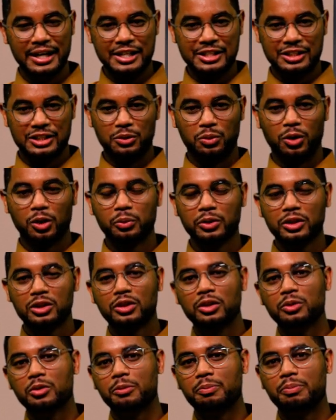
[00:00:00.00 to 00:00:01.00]
So what we're
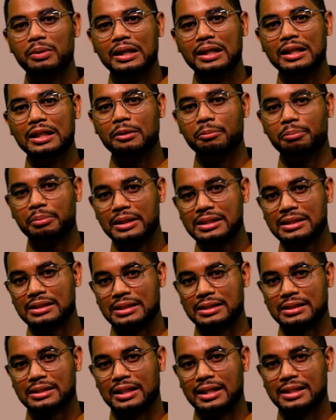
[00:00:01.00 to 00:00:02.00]
doing with Be in the
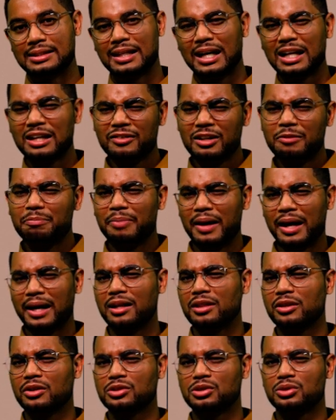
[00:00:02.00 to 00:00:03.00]
Business is kind of
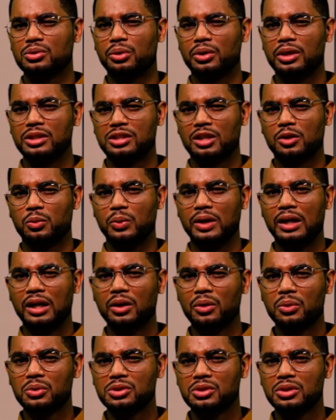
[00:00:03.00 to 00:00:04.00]
unpacking those stories so that we
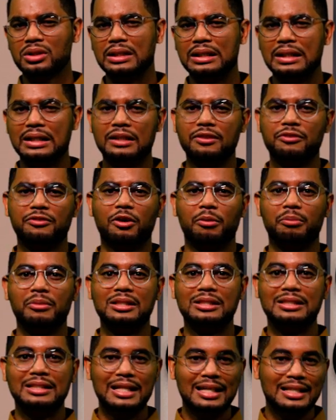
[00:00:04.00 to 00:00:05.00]
can also learn from the
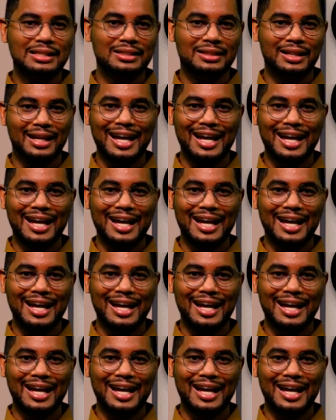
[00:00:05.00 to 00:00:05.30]
seasoned